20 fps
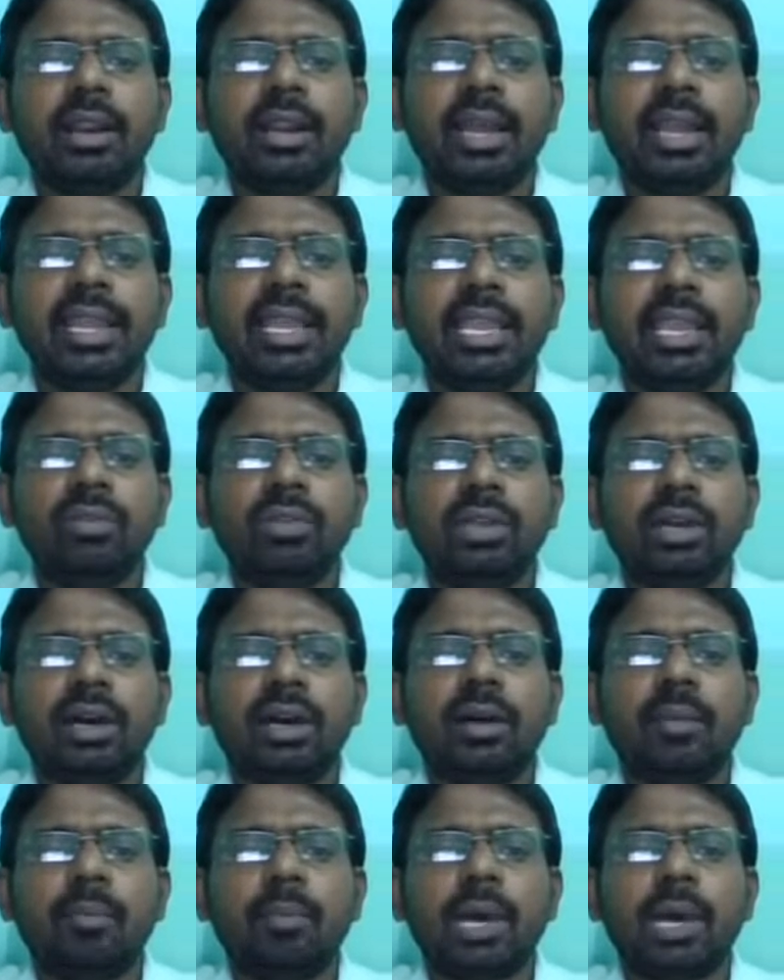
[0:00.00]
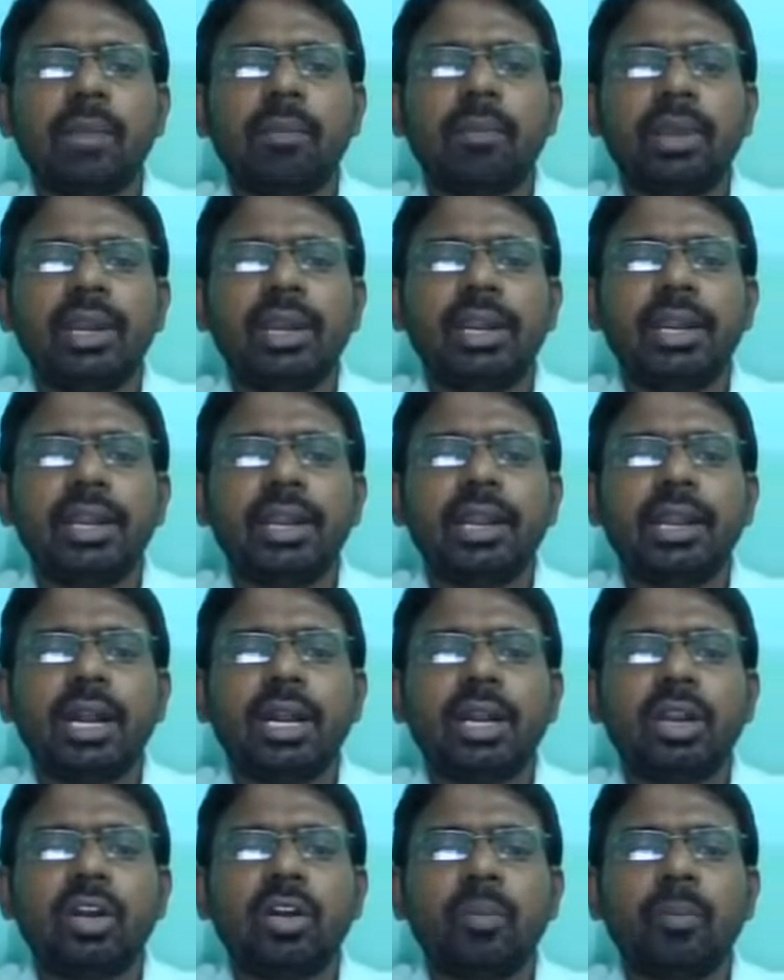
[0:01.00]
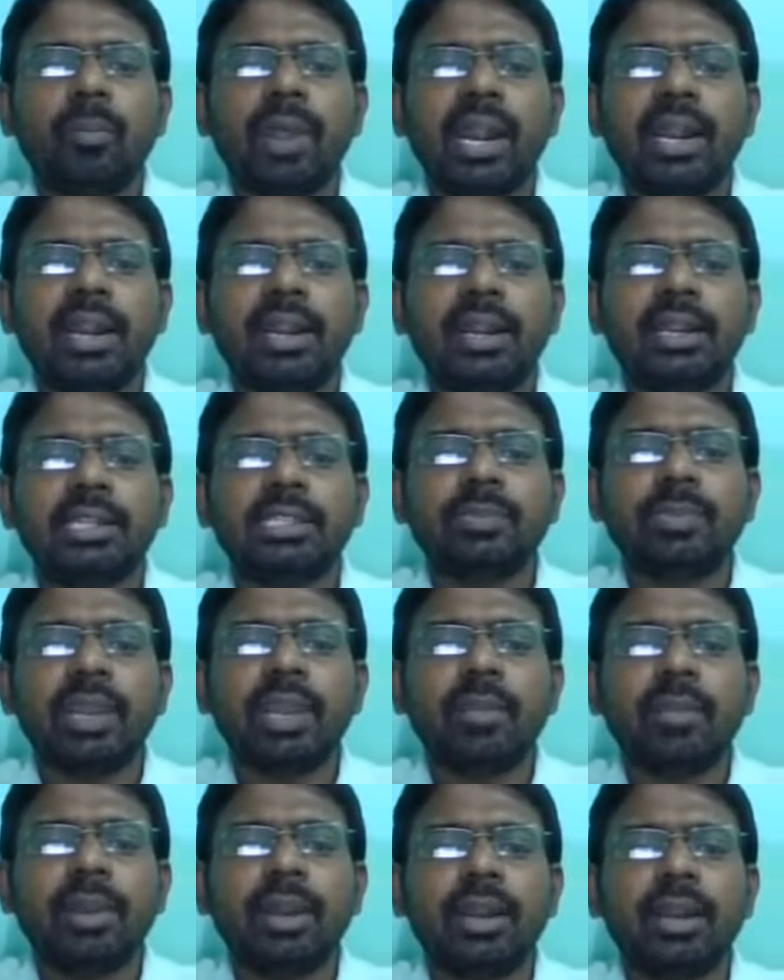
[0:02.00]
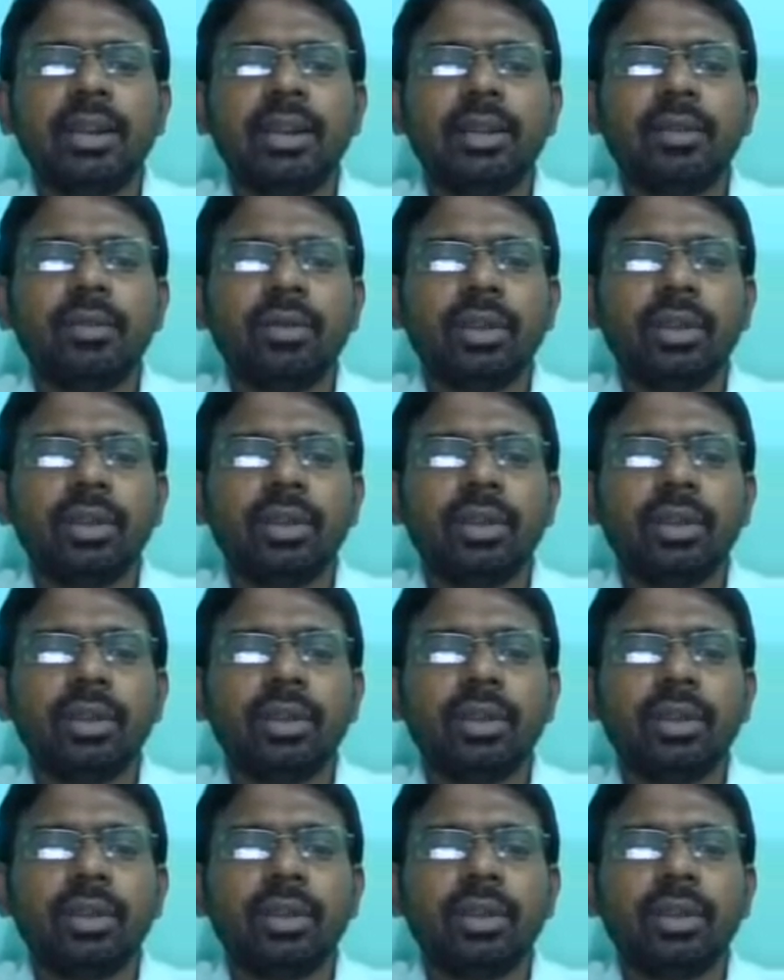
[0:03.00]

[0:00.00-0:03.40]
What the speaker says: Dye give the permanent record of pattern, spray pattern.